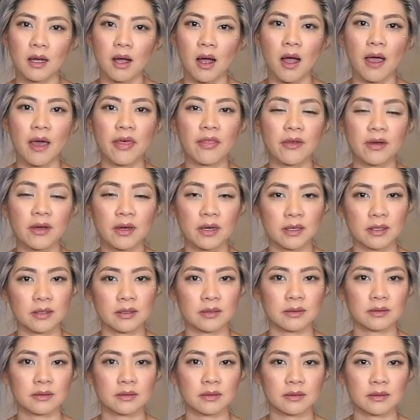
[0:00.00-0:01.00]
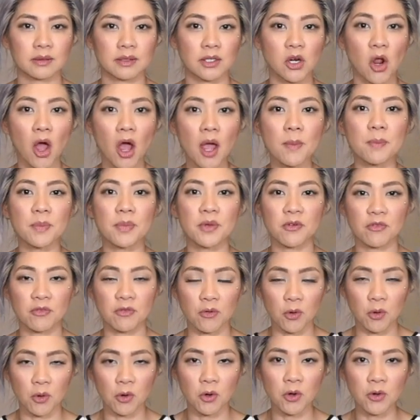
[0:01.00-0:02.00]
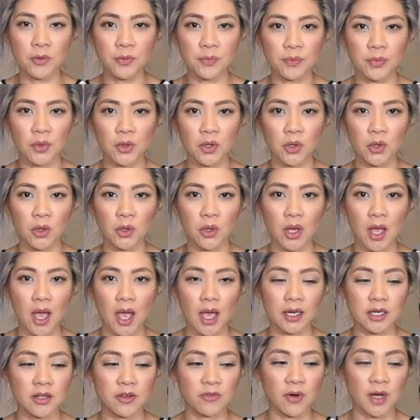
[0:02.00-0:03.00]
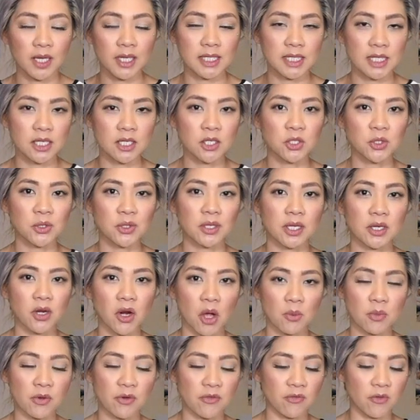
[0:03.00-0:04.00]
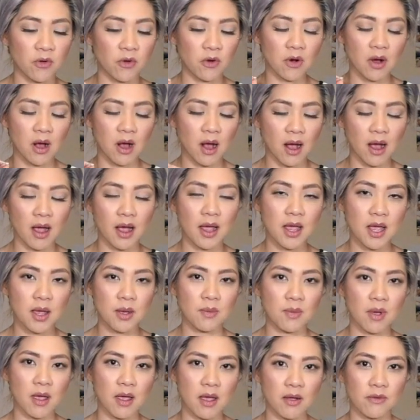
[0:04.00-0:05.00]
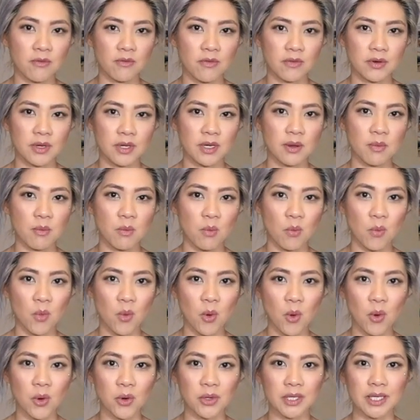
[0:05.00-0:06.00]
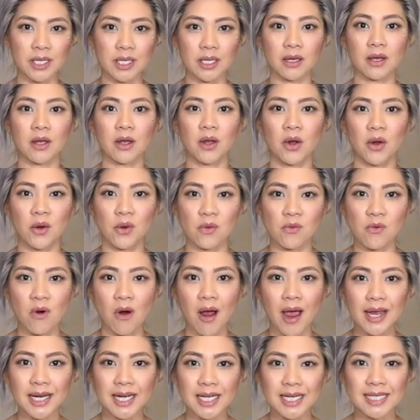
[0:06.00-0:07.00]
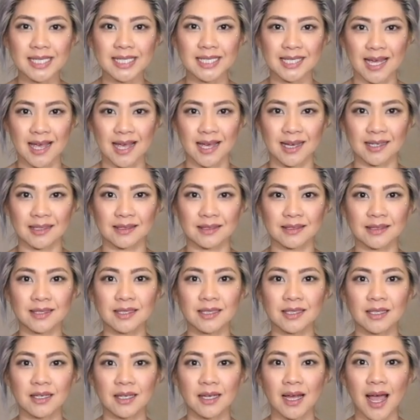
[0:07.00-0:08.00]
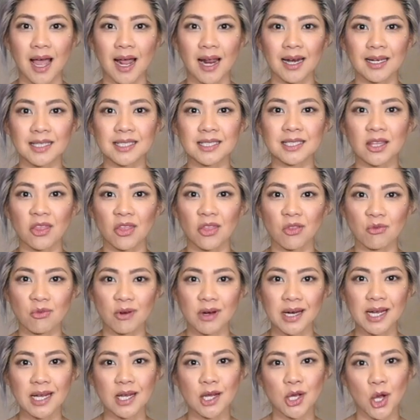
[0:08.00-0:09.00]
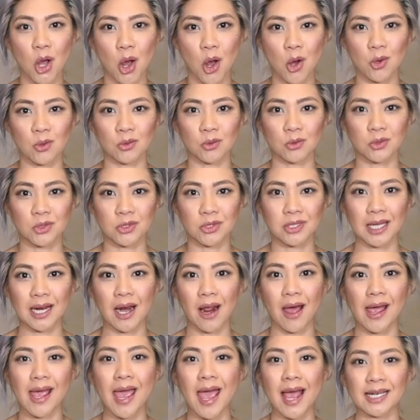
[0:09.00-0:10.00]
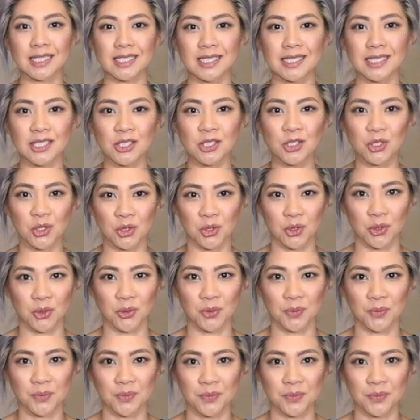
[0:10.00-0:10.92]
either the night before, and if I didn't do it the night before, I am every morning writing down at least 3 goals that I actually do